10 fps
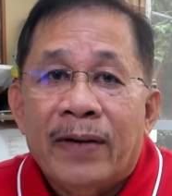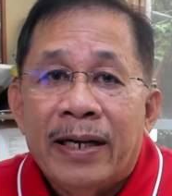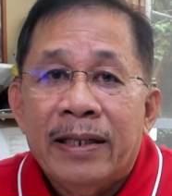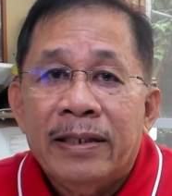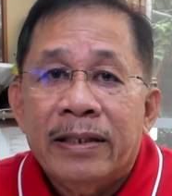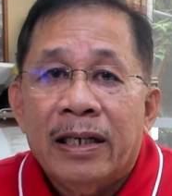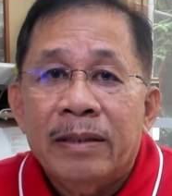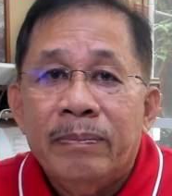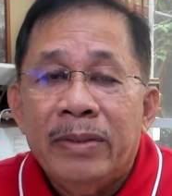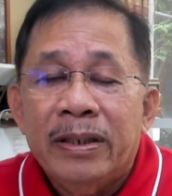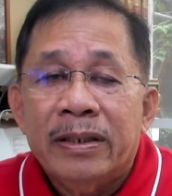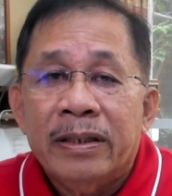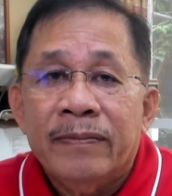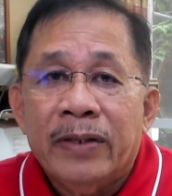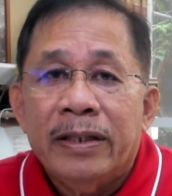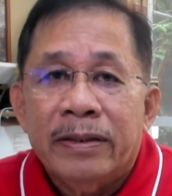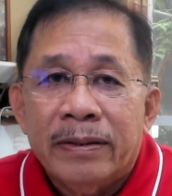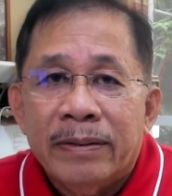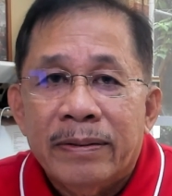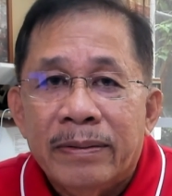filing the administrative
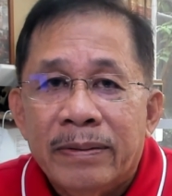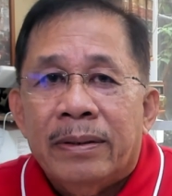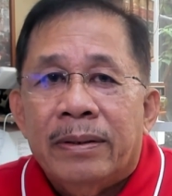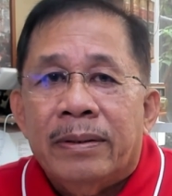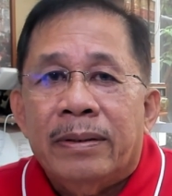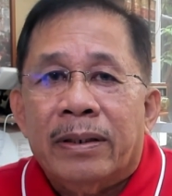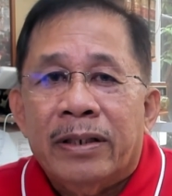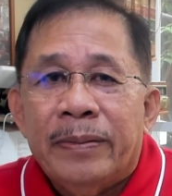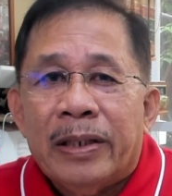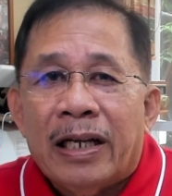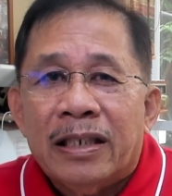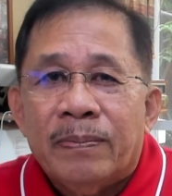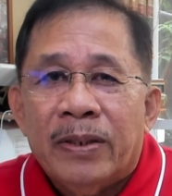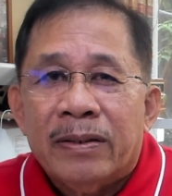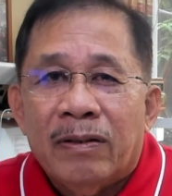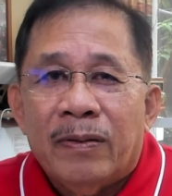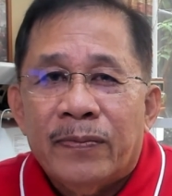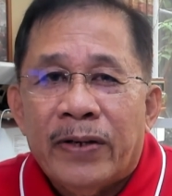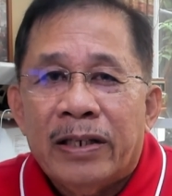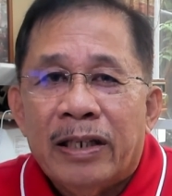case. The criminal aspect of
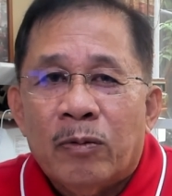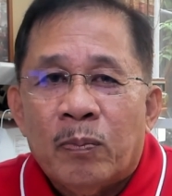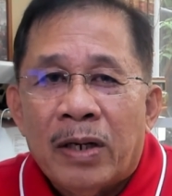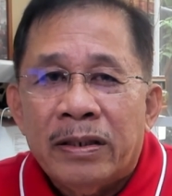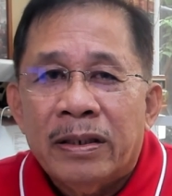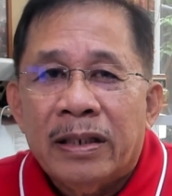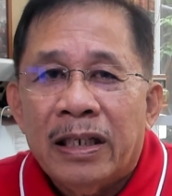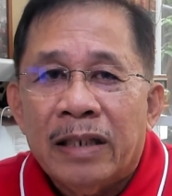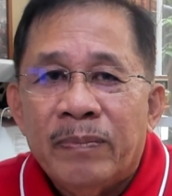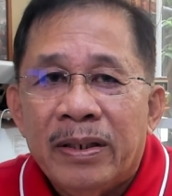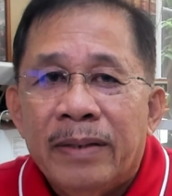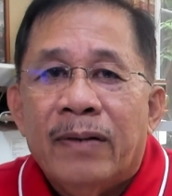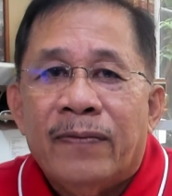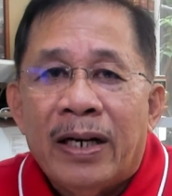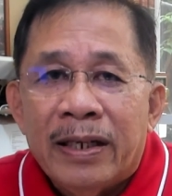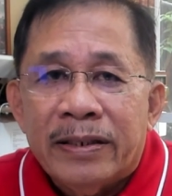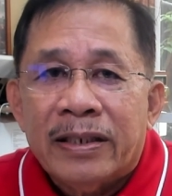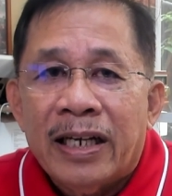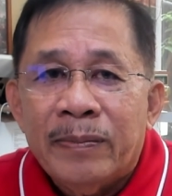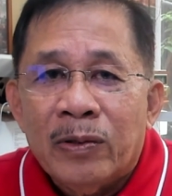unfair labor practice cannot be filed
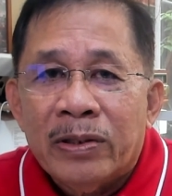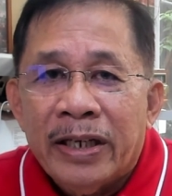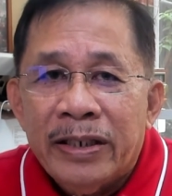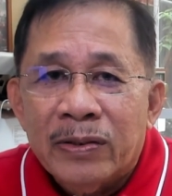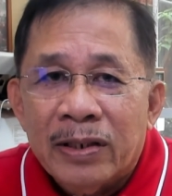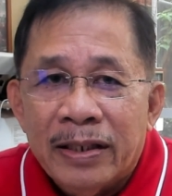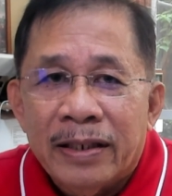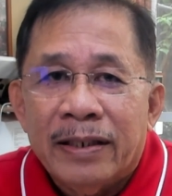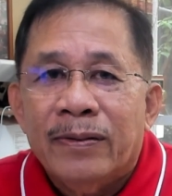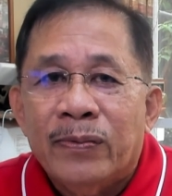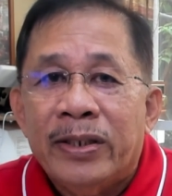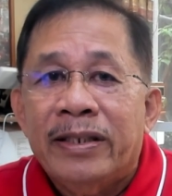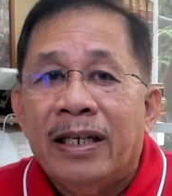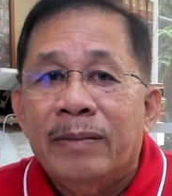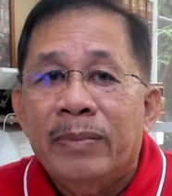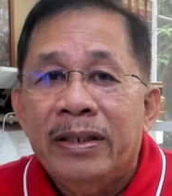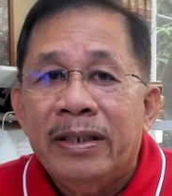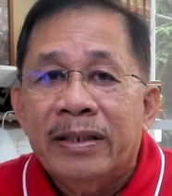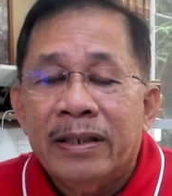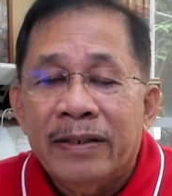simultaneously with the
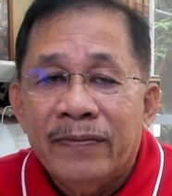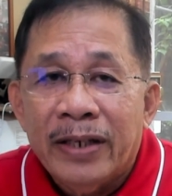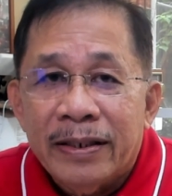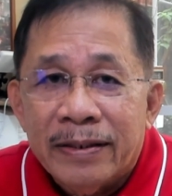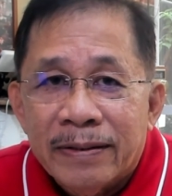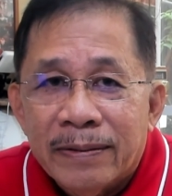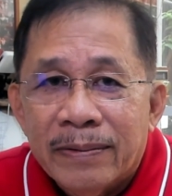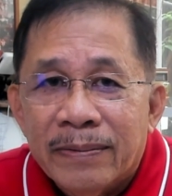administrative case.